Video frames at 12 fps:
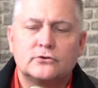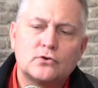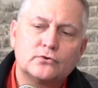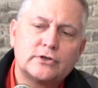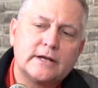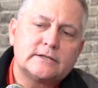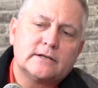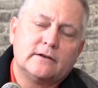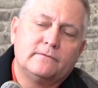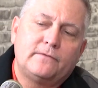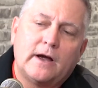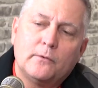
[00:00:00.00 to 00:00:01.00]
So Jason,
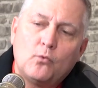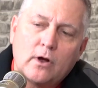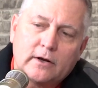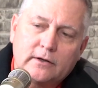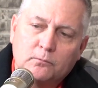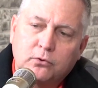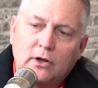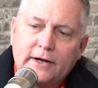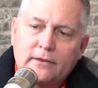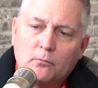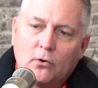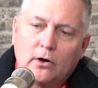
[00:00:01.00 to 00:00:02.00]
if I wanted to
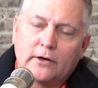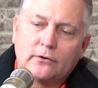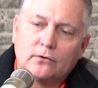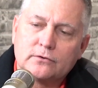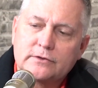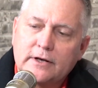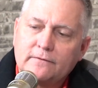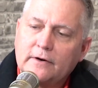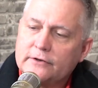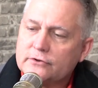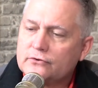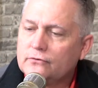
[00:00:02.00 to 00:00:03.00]
play the market, though, say if
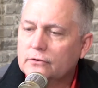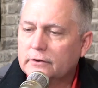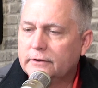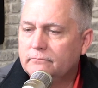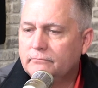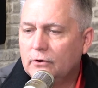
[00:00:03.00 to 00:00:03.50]
I just truly,